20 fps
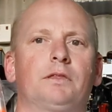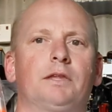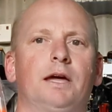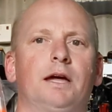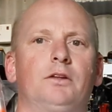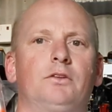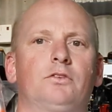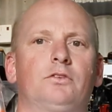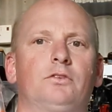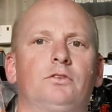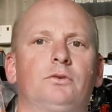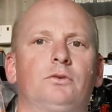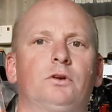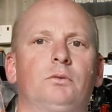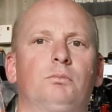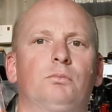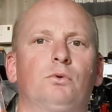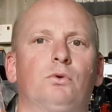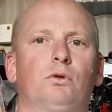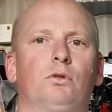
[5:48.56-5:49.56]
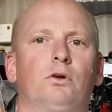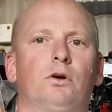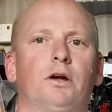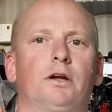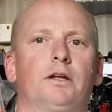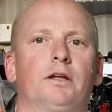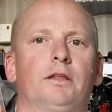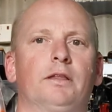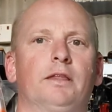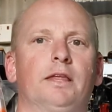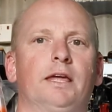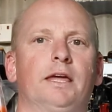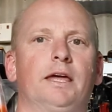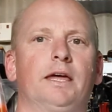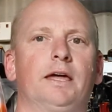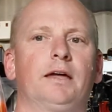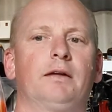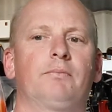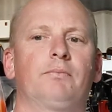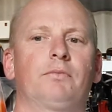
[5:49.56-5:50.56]
That's sort of more like it
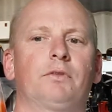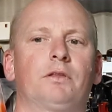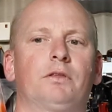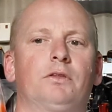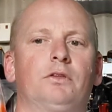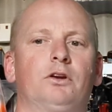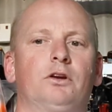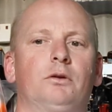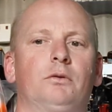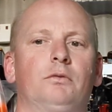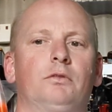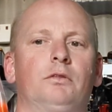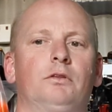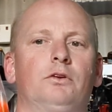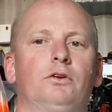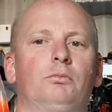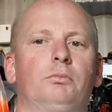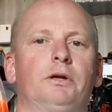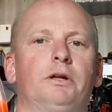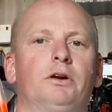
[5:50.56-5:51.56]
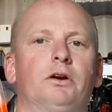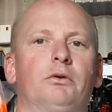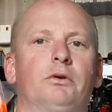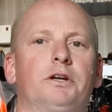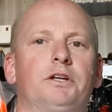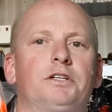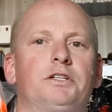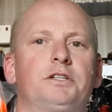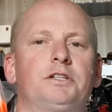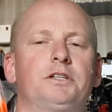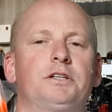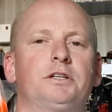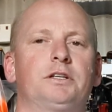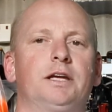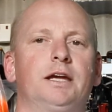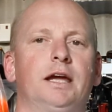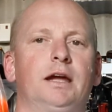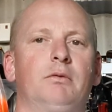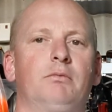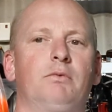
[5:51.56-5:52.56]
there. Little bit orange,
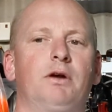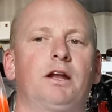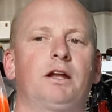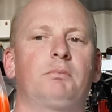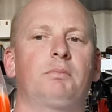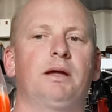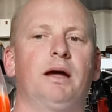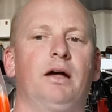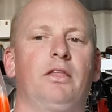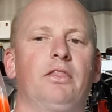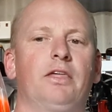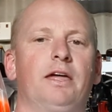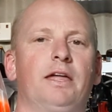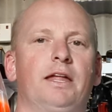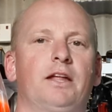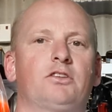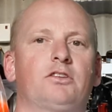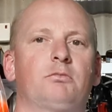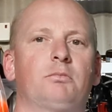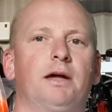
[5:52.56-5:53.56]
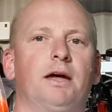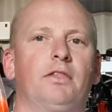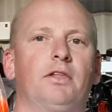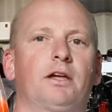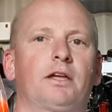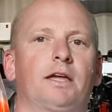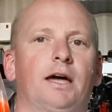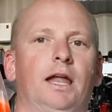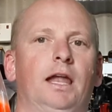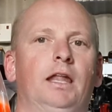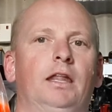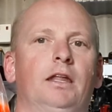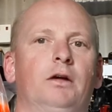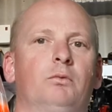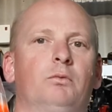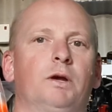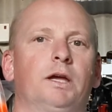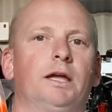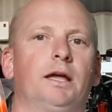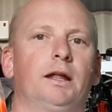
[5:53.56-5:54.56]
yeah, round about there. That's about the colour
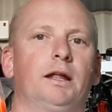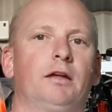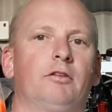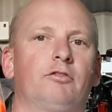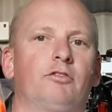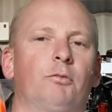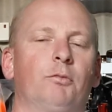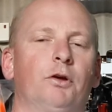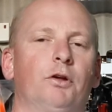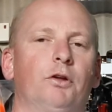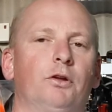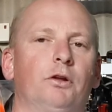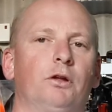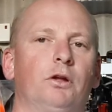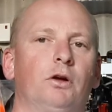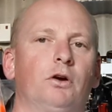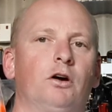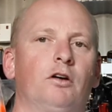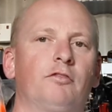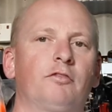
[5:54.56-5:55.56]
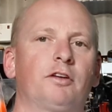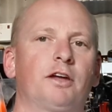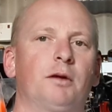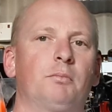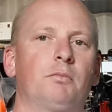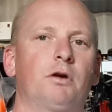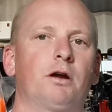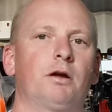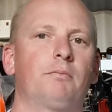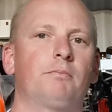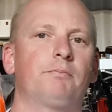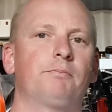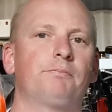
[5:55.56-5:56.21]
that we're getting from it off camera.